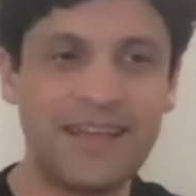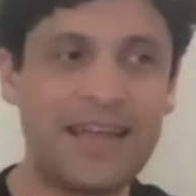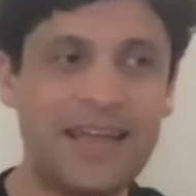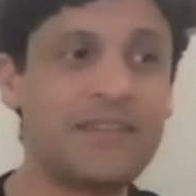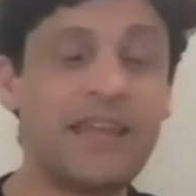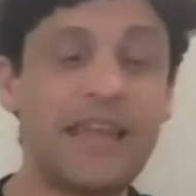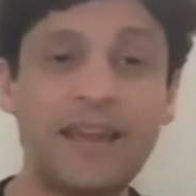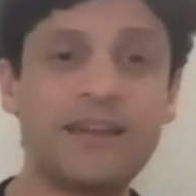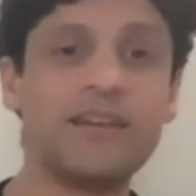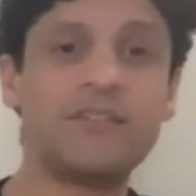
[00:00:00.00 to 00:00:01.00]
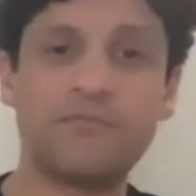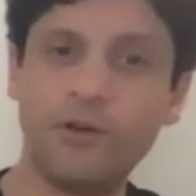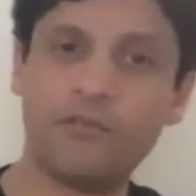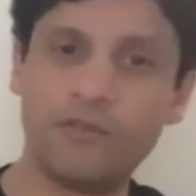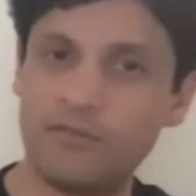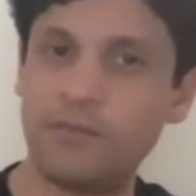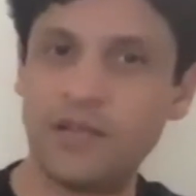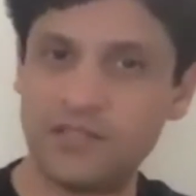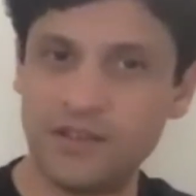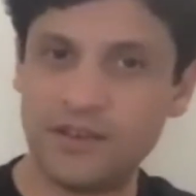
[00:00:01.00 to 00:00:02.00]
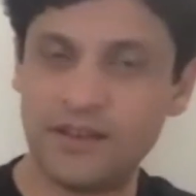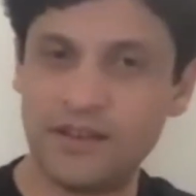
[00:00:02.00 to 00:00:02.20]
And there's an endless flow of information.